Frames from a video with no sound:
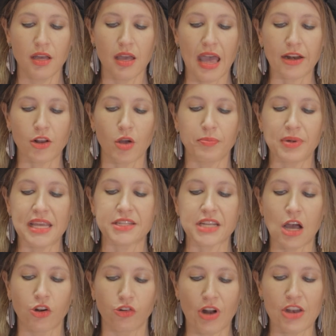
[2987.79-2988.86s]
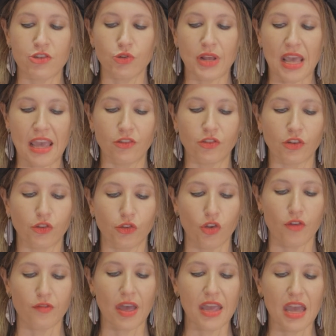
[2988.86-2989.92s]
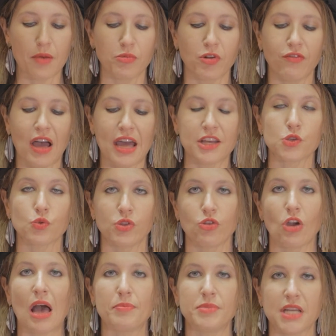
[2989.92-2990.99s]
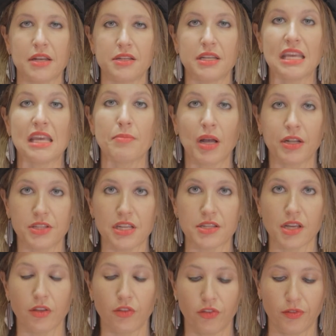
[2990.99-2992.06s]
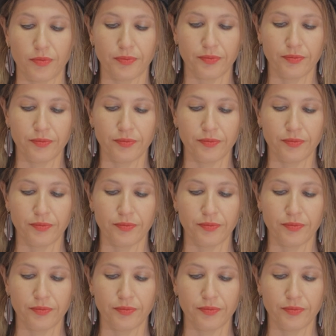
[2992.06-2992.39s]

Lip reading: and complete our graduate exit survey and provide us with your updated email details.